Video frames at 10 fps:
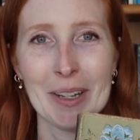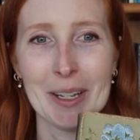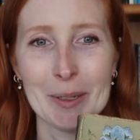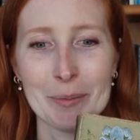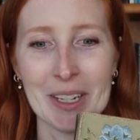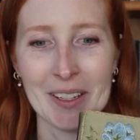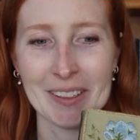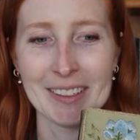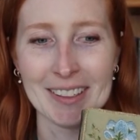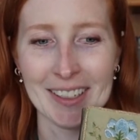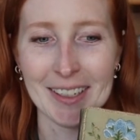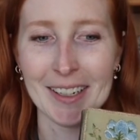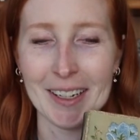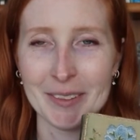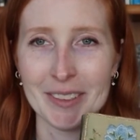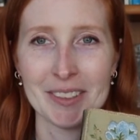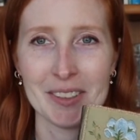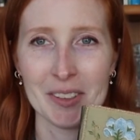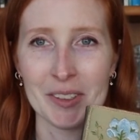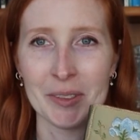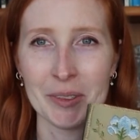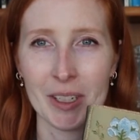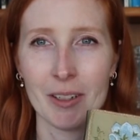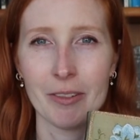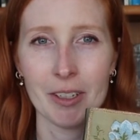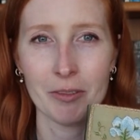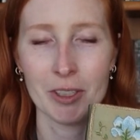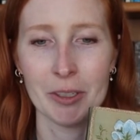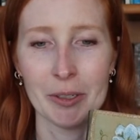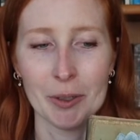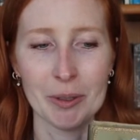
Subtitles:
I'm not gonna lie, I was still terrified of glue,